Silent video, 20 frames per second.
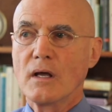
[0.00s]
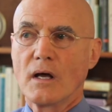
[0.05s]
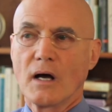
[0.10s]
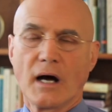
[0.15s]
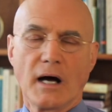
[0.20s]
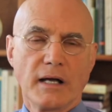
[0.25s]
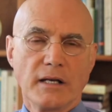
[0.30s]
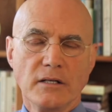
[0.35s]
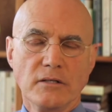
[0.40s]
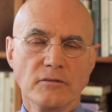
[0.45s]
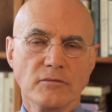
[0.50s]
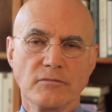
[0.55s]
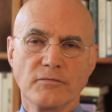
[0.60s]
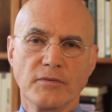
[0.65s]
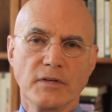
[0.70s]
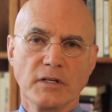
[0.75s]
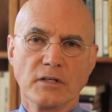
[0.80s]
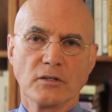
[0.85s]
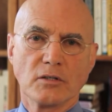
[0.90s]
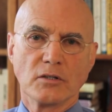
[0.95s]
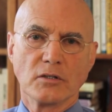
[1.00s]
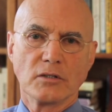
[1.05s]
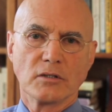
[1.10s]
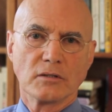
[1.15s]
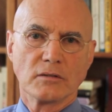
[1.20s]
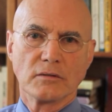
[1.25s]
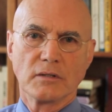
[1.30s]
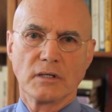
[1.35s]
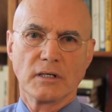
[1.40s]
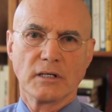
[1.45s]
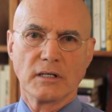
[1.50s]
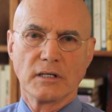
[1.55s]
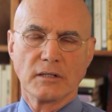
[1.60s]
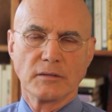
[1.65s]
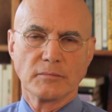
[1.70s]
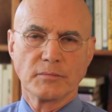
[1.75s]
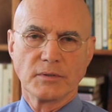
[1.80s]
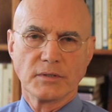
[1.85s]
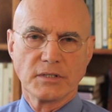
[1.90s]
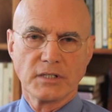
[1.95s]
I didn't feel
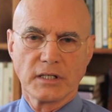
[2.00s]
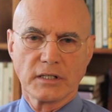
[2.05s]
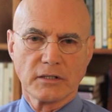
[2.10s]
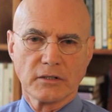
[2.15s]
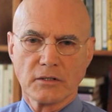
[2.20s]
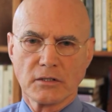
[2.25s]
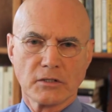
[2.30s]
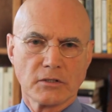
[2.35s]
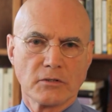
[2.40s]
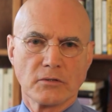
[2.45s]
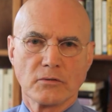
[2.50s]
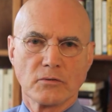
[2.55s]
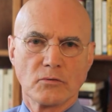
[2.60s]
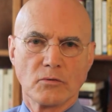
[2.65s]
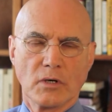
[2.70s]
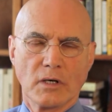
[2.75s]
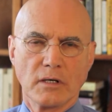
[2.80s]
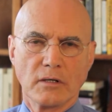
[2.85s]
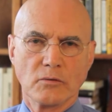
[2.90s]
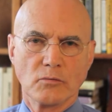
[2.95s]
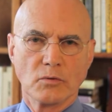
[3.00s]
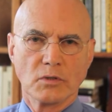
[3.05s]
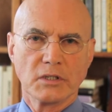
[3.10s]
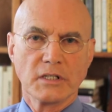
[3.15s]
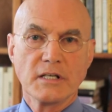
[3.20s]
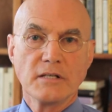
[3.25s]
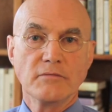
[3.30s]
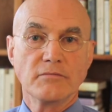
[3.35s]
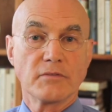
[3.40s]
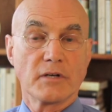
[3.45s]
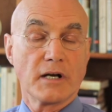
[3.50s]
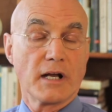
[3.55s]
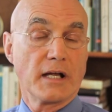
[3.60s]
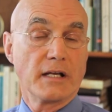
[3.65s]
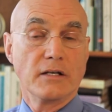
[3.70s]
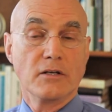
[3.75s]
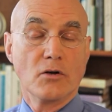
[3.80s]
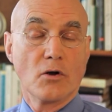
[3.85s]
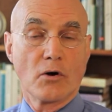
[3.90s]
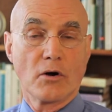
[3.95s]
particular relief, and
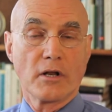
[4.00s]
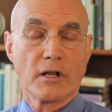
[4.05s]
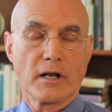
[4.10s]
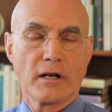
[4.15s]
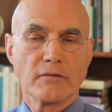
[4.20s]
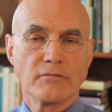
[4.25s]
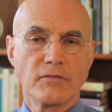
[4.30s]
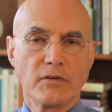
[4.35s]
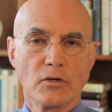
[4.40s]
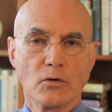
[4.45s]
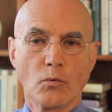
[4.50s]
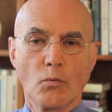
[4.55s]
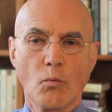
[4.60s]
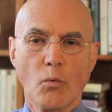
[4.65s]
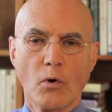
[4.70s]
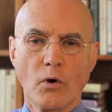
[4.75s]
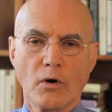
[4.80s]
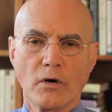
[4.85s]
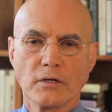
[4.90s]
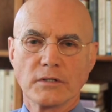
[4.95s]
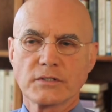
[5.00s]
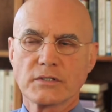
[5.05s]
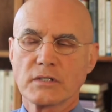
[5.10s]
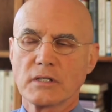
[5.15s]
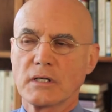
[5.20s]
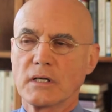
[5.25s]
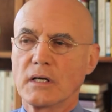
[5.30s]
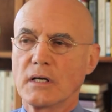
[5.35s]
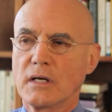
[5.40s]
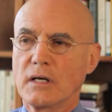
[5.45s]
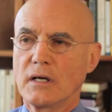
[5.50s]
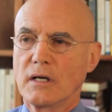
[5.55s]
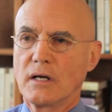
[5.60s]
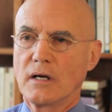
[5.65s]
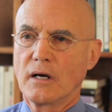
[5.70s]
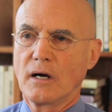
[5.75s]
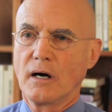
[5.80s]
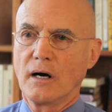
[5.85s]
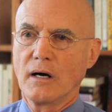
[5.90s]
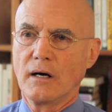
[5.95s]
nor did I feel worse.
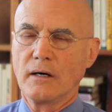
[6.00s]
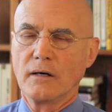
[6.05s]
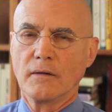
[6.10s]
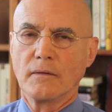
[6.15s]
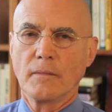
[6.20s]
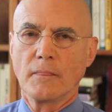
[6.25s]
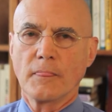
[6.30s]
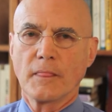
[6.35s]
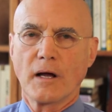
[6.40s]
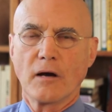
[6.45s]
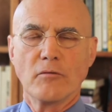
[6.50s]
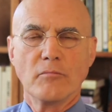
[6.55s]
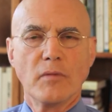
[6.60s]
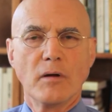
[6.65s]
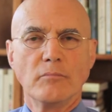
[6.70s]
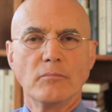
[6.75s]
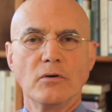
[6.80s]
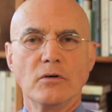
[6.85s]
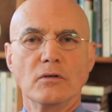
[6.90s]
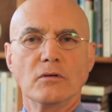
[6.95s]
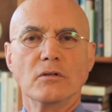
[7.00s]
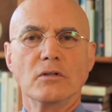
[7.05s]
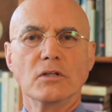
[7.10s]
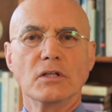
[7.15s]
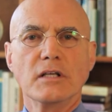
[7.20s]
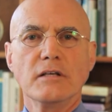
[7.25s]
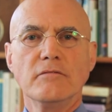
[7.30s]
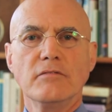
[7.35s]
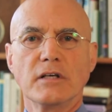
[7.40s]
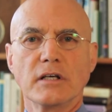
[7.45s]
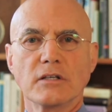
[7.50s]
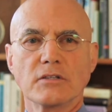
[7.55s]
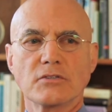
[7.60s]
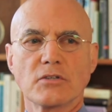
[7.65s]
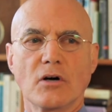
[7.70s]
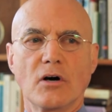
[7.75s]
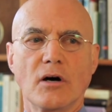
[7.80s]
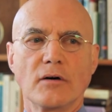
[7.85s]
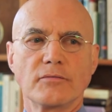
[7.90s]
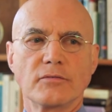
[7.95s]
I remember leaving his
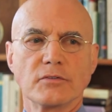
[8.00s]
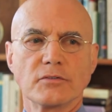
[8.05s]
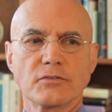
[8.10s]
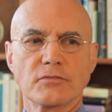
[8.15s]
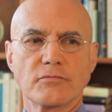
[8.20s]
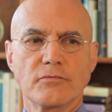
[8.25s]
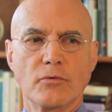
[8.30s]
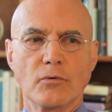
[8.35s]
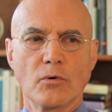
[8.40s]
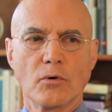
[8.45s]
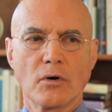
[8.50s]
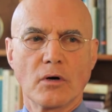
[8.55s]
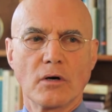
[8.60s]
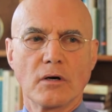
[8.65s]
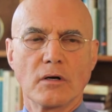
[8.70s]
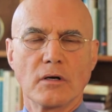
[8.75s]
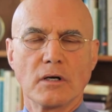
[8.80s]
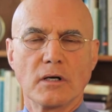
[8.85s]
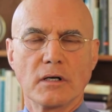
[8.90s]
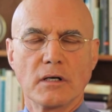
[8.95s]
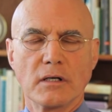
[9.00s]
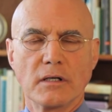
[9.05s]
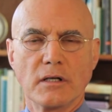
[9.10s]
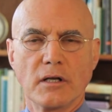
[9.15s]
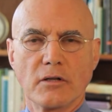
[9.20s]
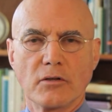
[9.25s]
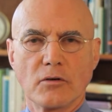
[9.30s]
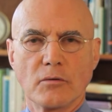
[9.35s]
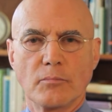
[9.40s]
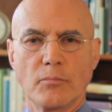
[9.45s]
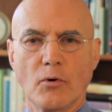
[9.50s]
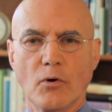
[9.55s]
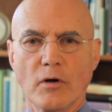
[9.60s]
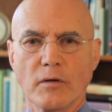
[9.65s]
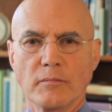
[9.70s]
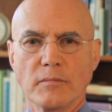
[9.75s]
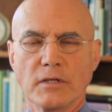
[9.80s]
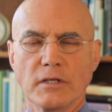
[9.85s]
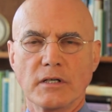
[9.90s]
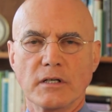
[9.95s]
office for another
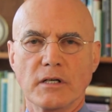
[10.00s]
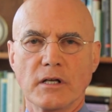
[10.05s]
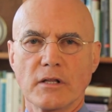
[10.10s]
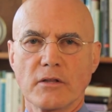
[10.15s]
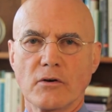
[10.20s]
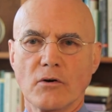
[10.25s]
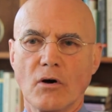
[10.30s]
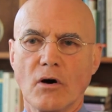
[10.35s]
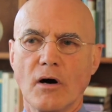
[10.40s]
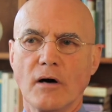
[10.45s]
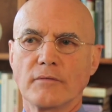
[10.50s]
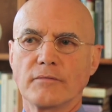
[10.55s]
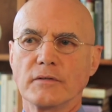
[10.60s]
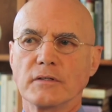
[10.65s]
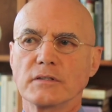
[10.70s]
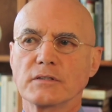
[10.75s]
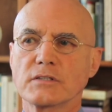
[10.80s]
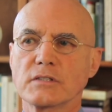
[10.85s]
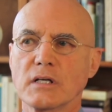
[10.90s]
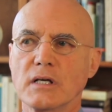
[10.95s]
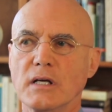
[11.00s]
appointment in another office,